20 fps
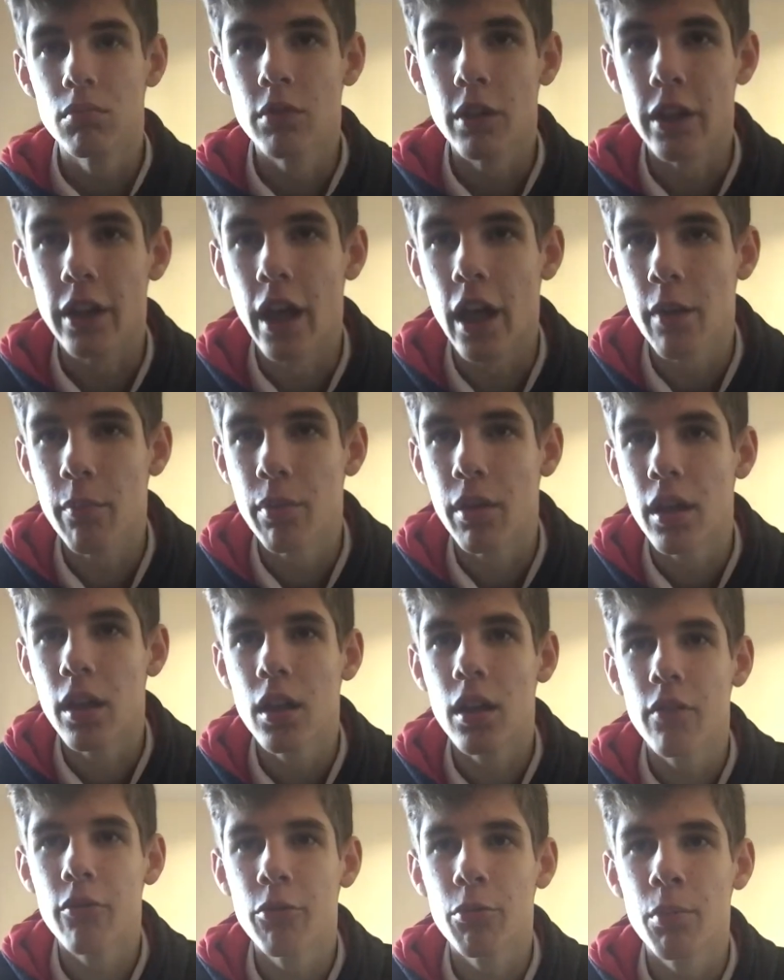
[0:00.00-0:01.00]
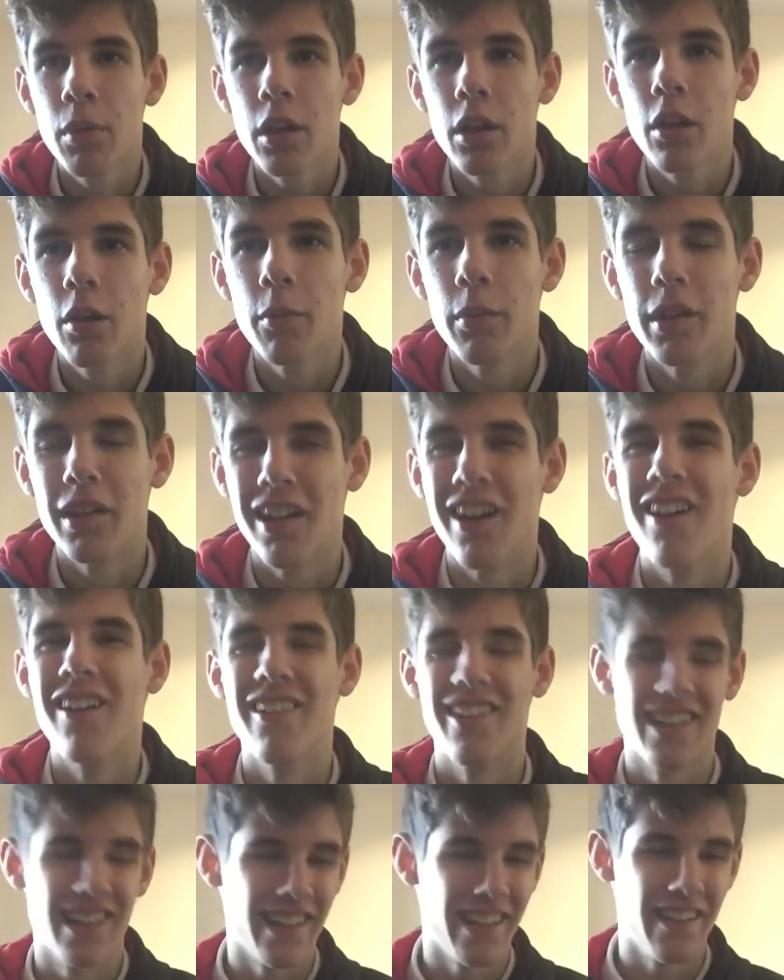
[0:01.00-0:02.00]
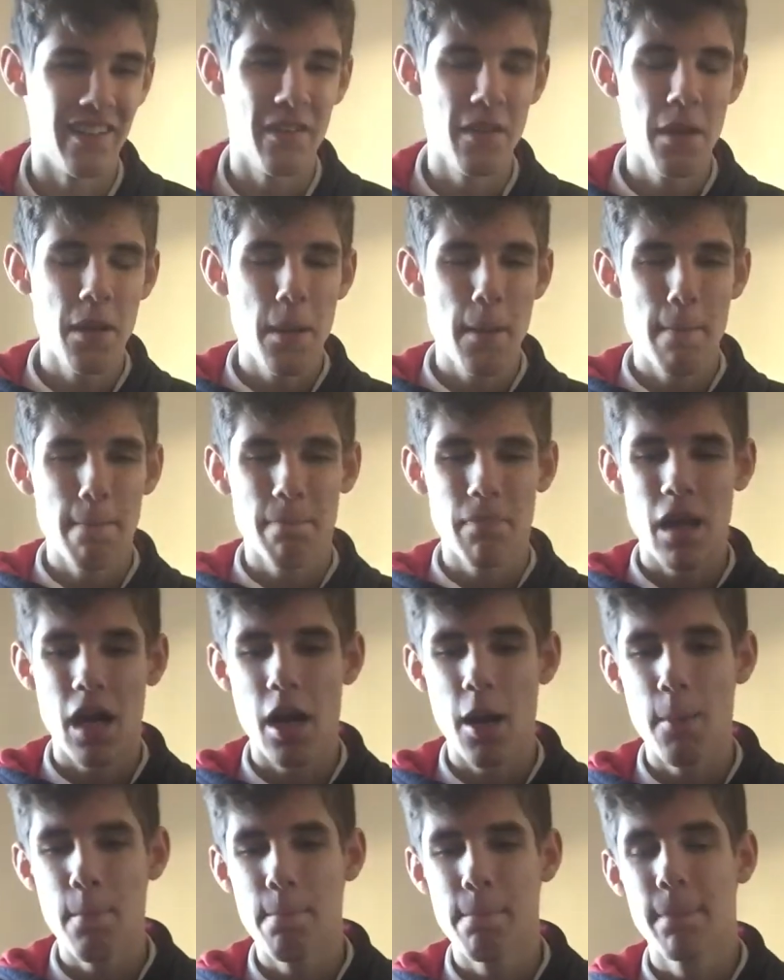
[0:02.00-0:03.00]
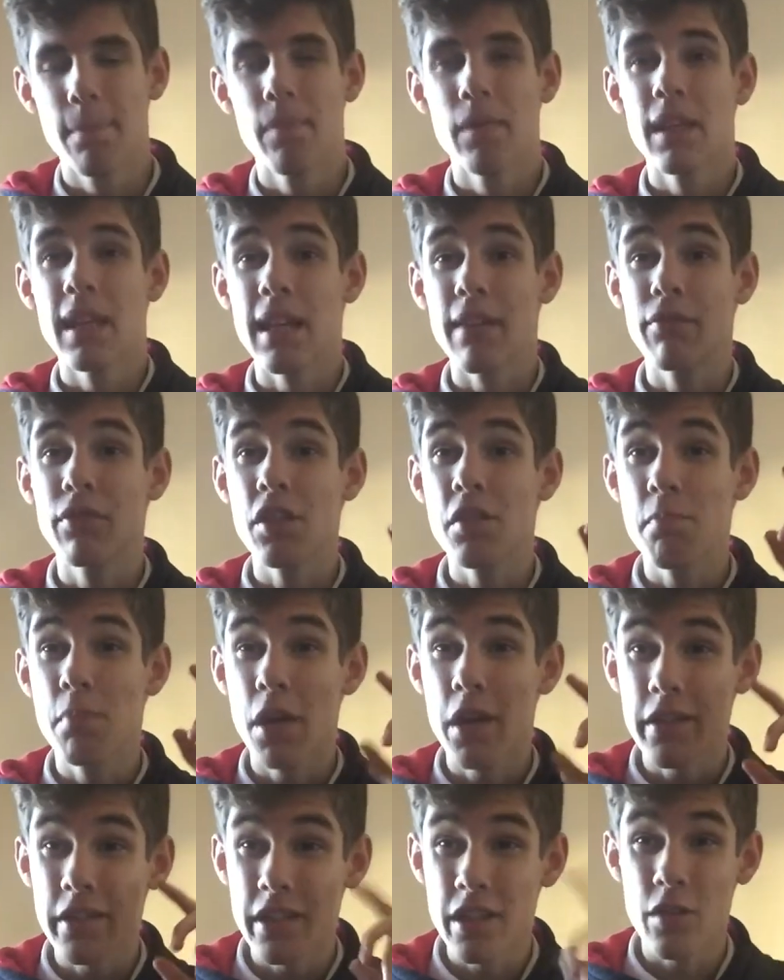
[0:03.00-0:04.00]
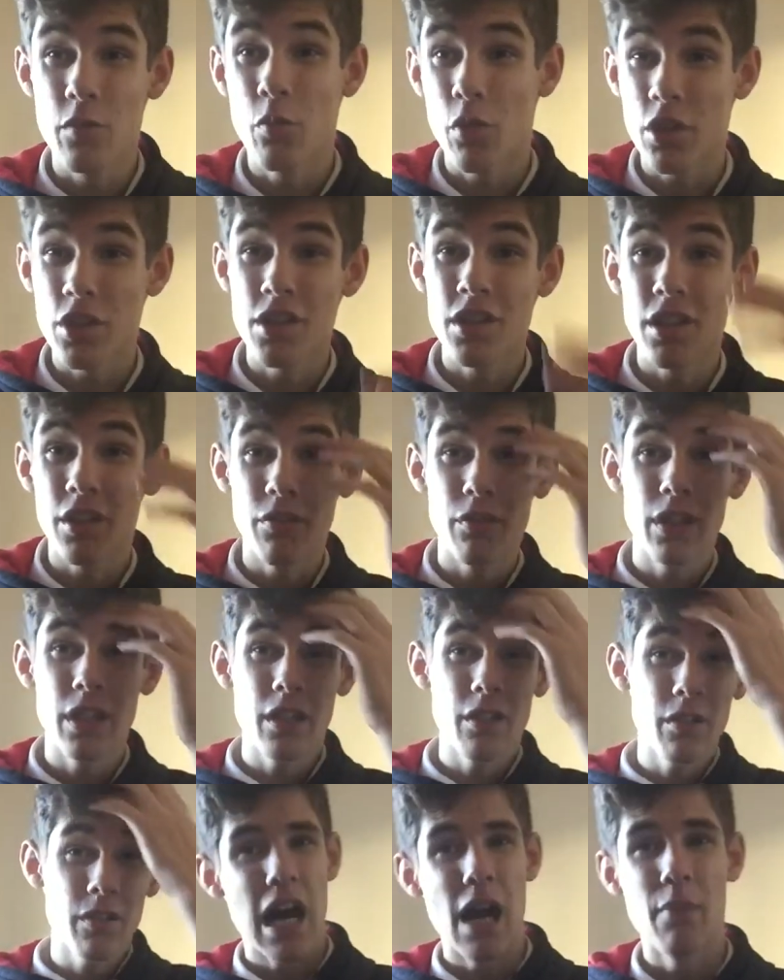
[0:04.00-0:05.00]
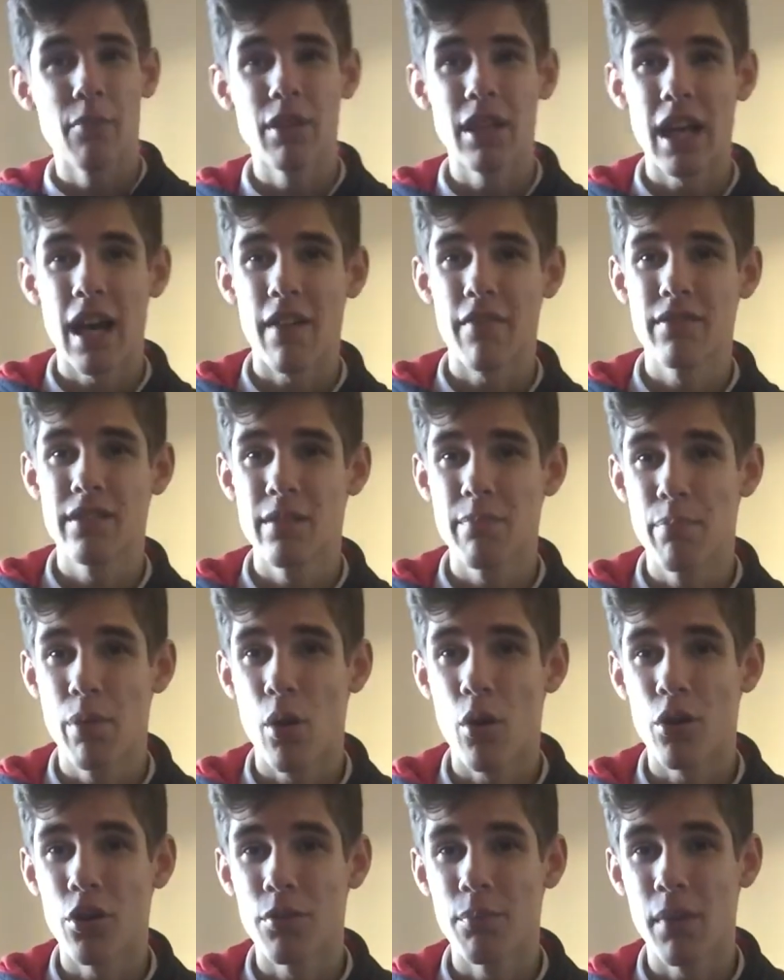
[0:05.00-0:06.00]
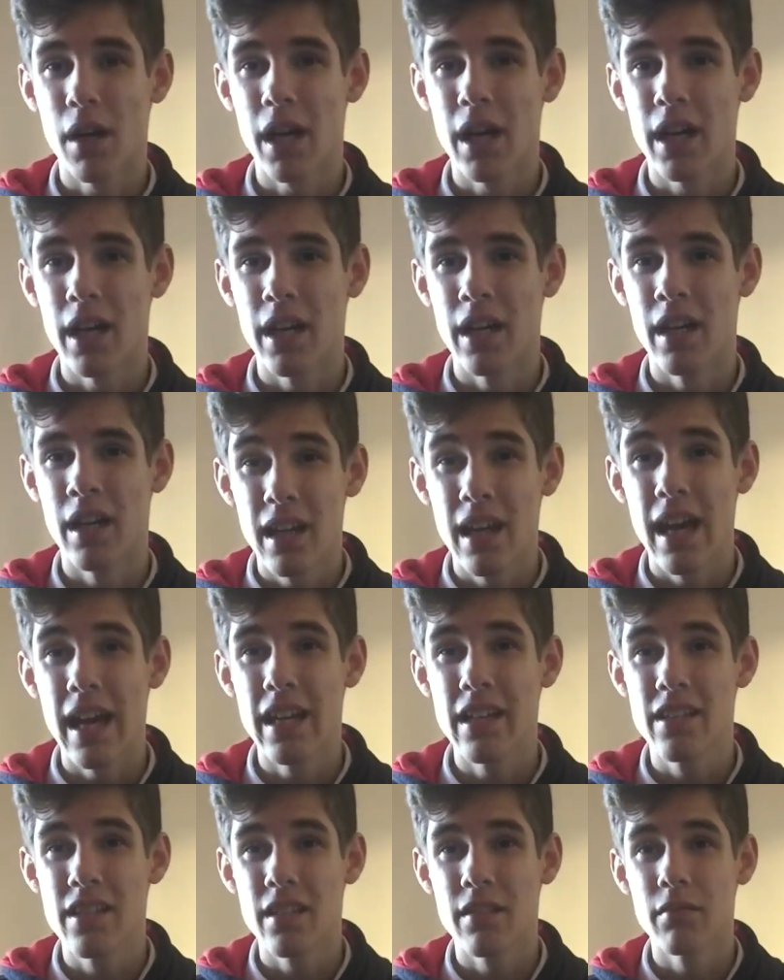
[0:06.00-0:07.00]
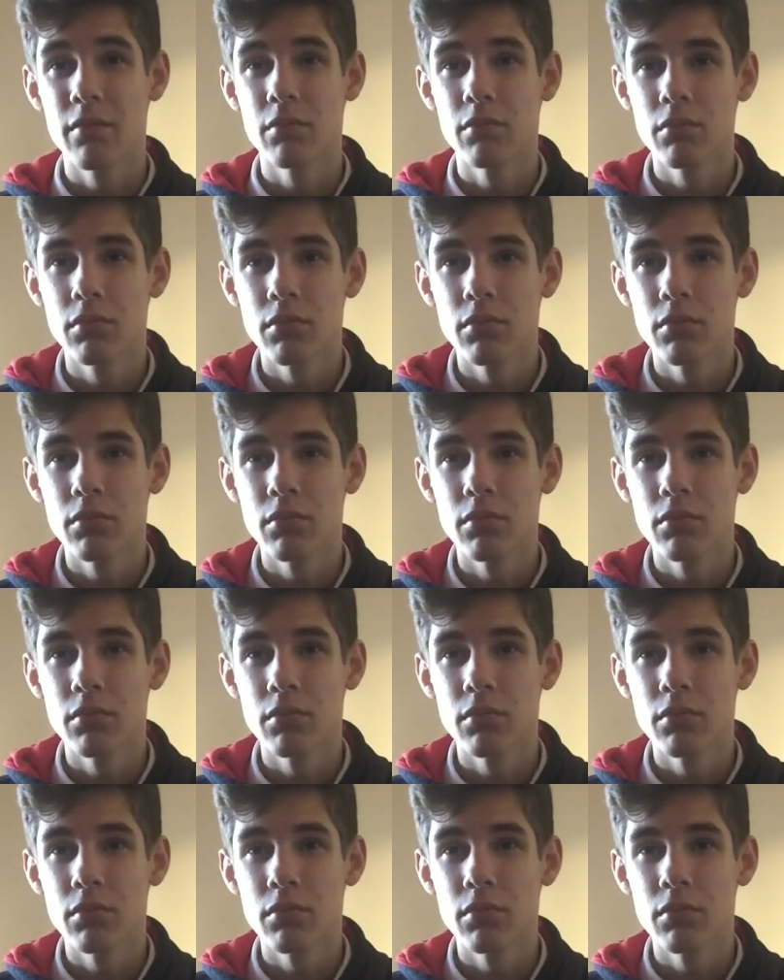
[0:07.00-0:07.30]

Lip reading: Yay, player loves my comment. Oh, right, yeah. If this person is watching this video, I'm gonna have to put on my hate it.